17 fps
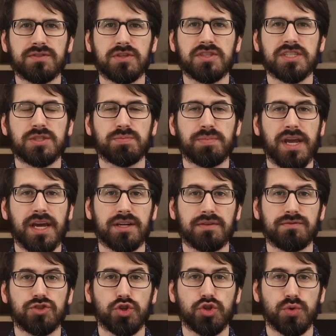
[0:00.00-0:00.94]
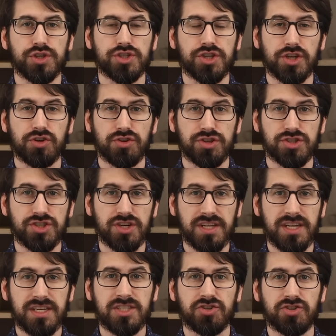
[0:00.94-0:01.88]
to the span of Jewish and Christian
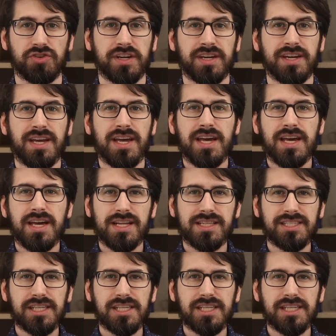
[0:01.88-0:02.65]
history. It